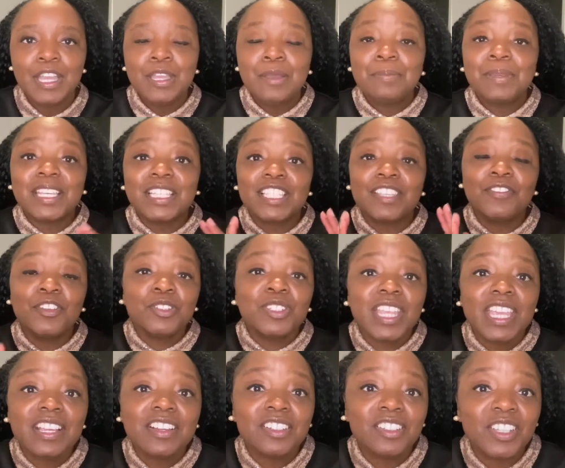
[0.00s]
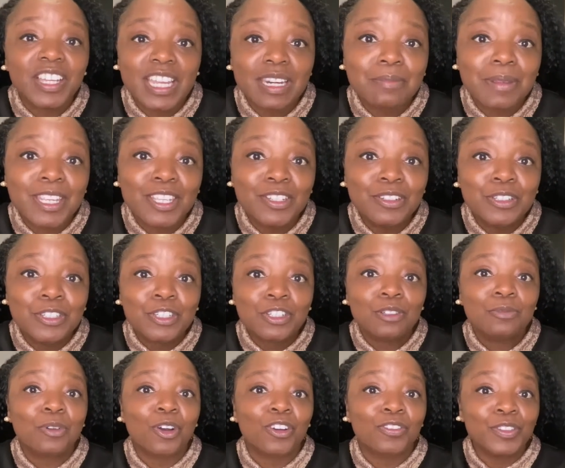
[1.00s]
Because if you take a look at my
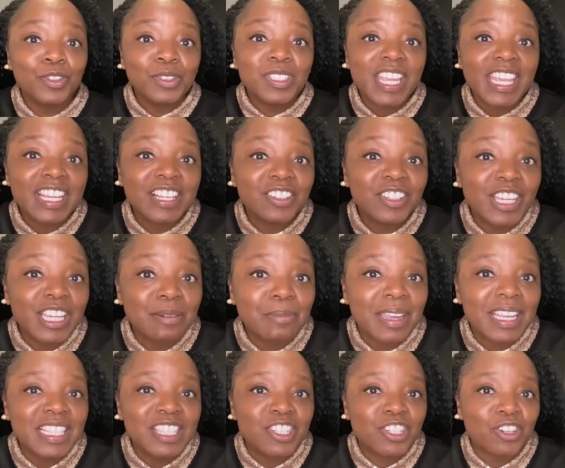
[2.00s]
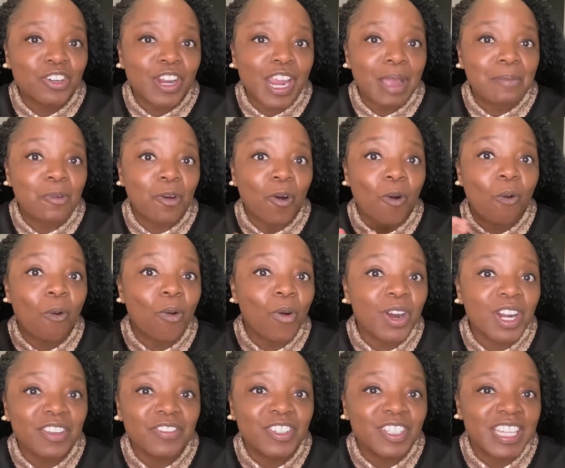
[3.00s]
YouTube, or if you take a look at my Instagram, or
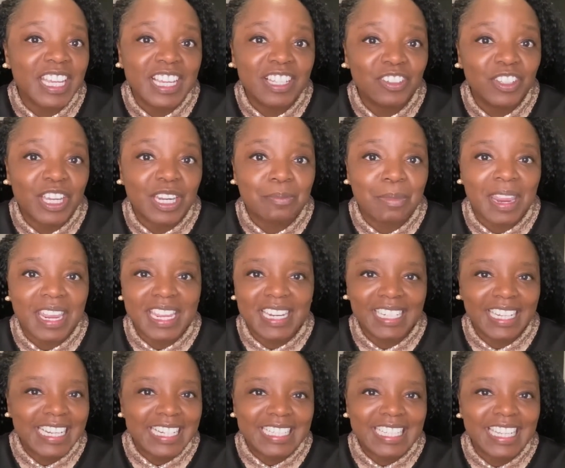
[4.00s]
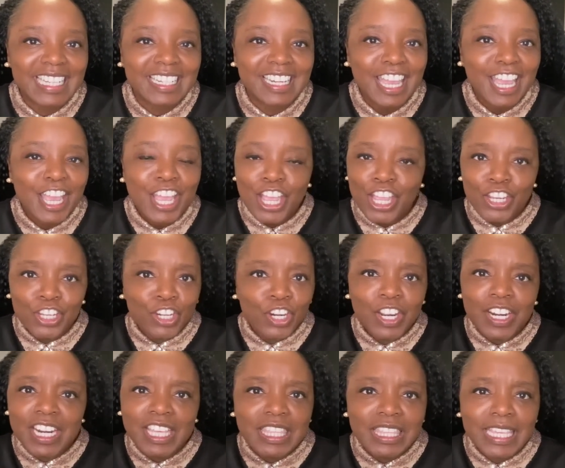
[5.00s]
if you take a look at my LinkedIn, you're
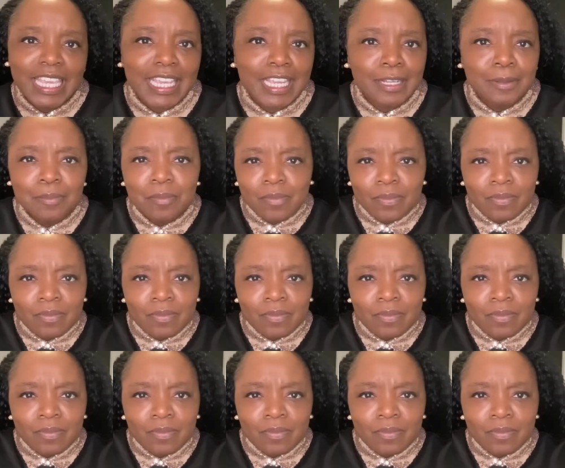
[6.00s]
going to think,